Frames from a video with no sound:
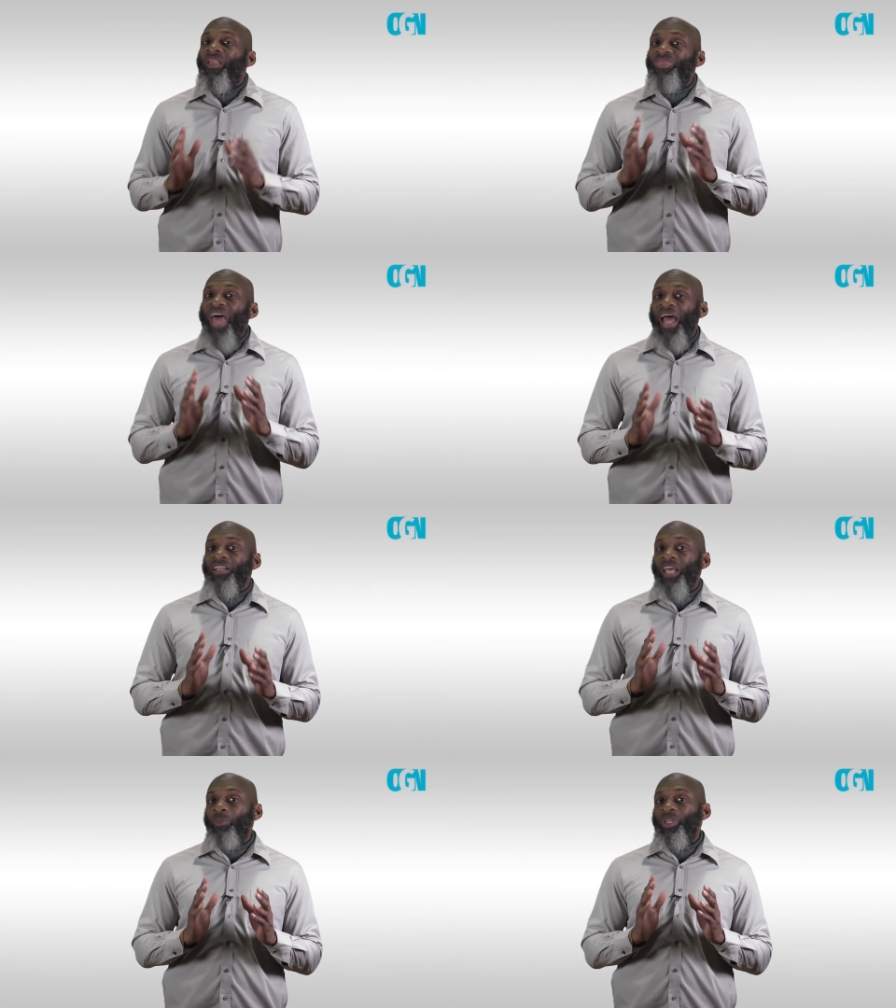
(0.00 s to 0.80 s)

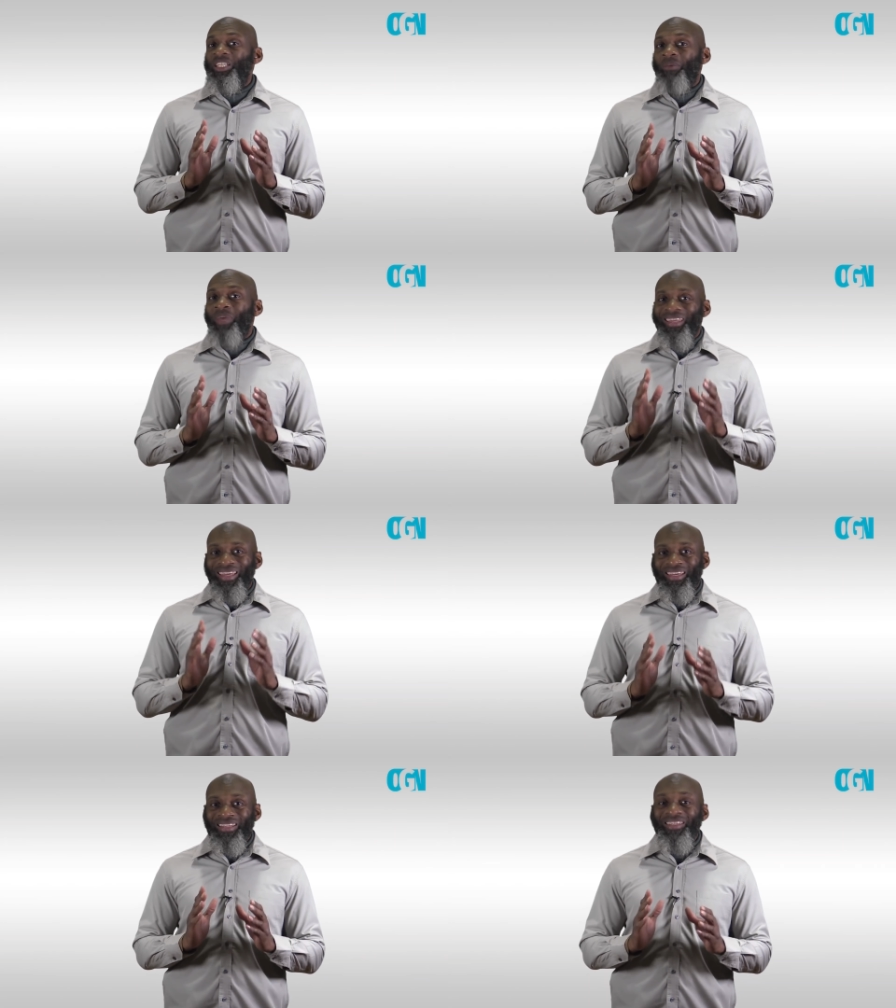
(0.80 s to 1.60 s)
That epidemic
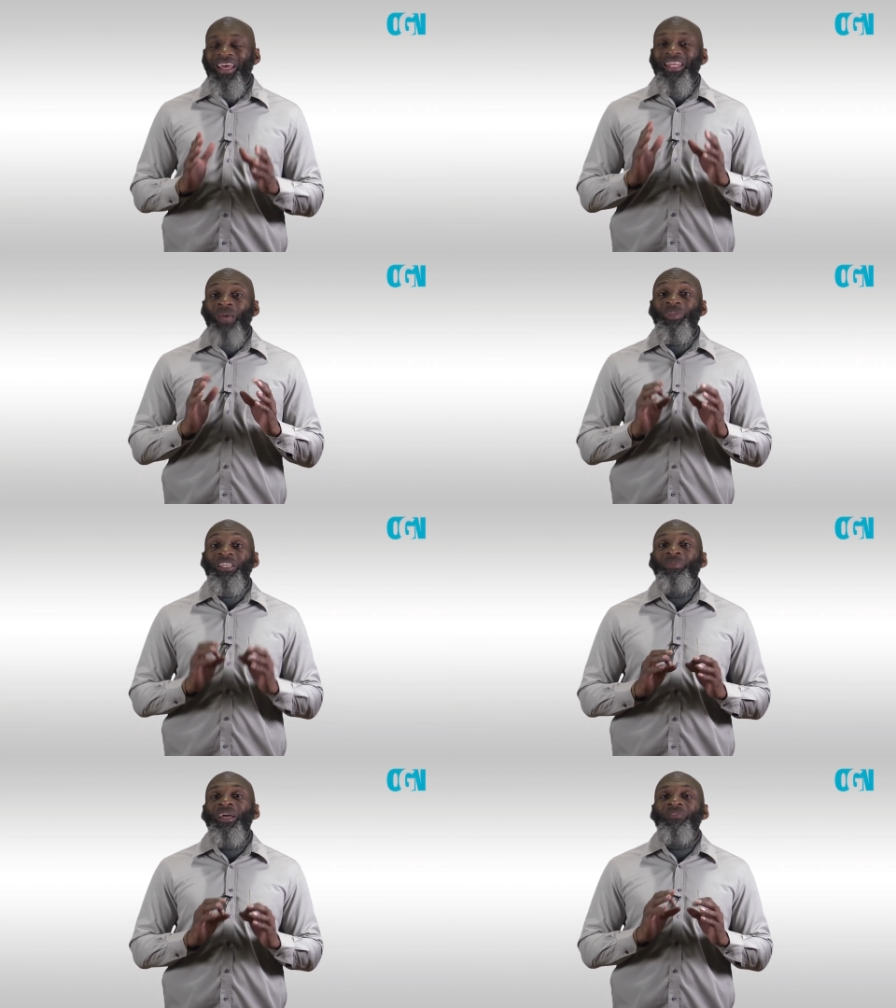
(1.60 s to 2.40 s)
is the
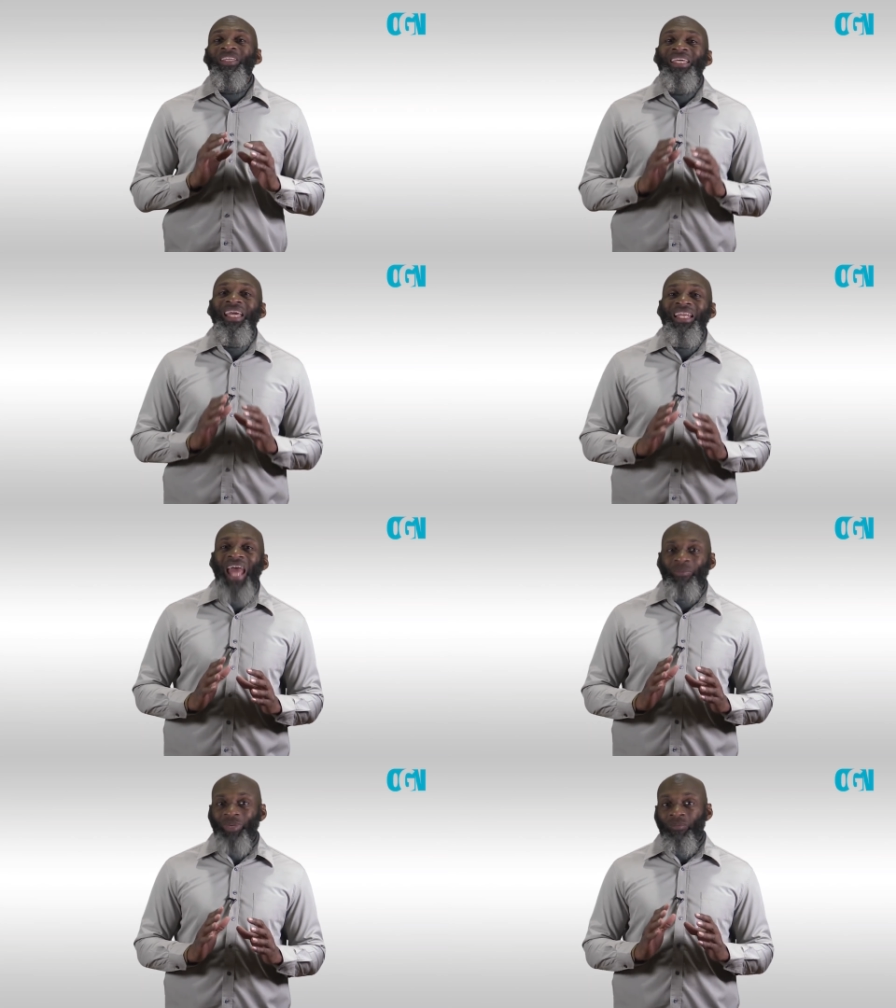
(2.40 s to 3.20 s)
epidemic of of
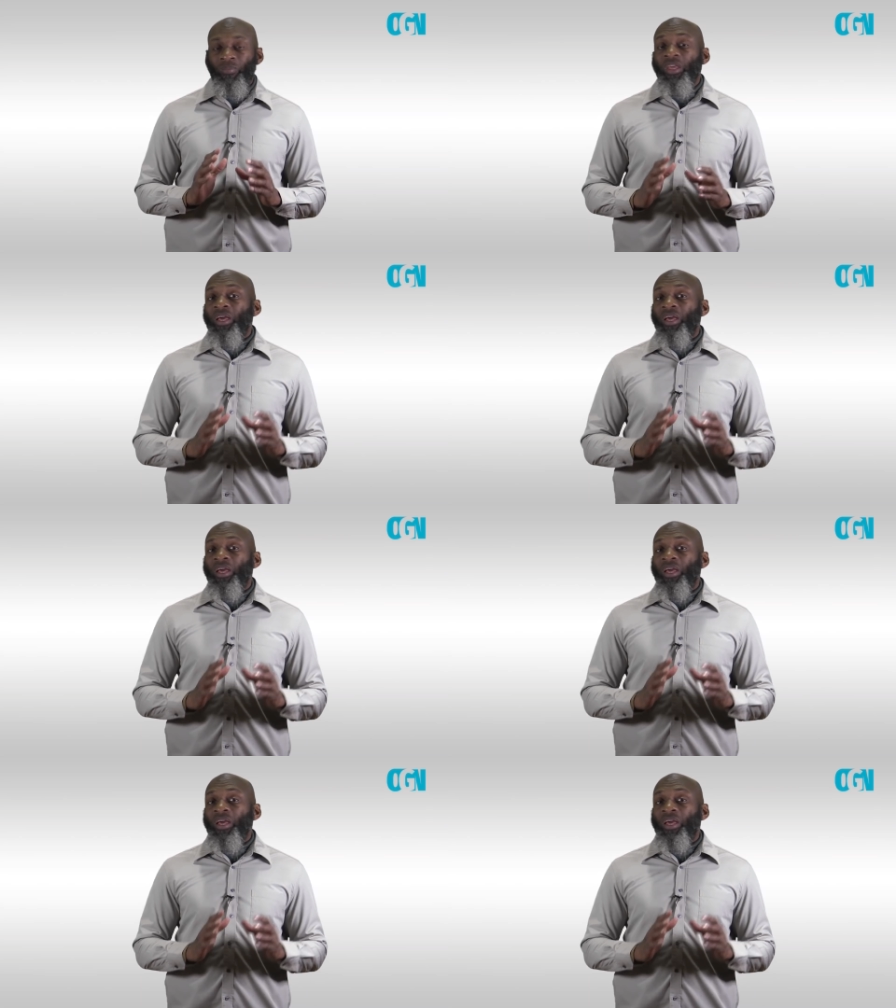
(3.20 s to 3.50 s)
kidnapping.